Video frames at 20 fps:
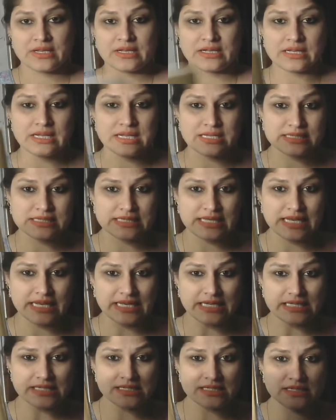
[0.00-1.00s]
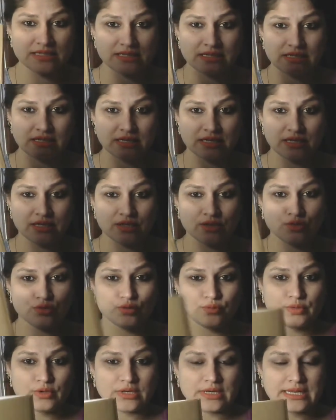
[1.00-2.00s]
class 8 a
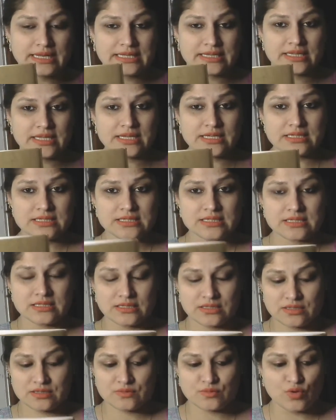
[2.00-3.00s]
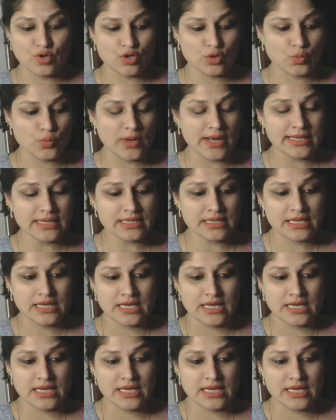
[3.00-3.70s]
notebook like this small one